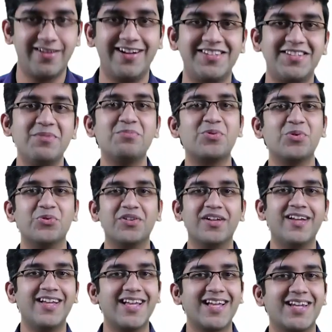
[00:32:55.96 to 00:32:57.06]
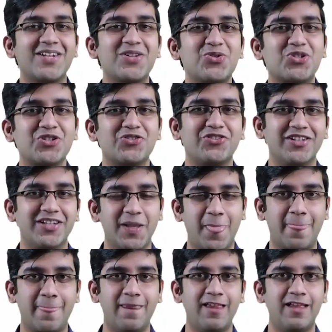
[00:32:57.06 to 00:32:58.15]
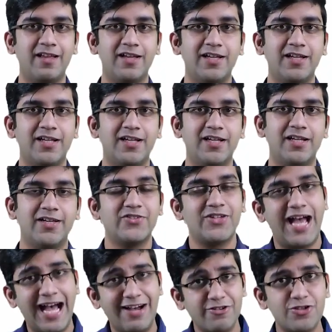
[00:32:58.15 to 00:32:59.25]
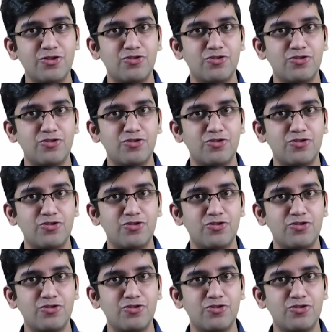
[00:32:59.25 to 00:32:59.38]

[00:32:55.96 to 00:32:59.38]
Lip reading: It's improved. Neutrophil. So I have a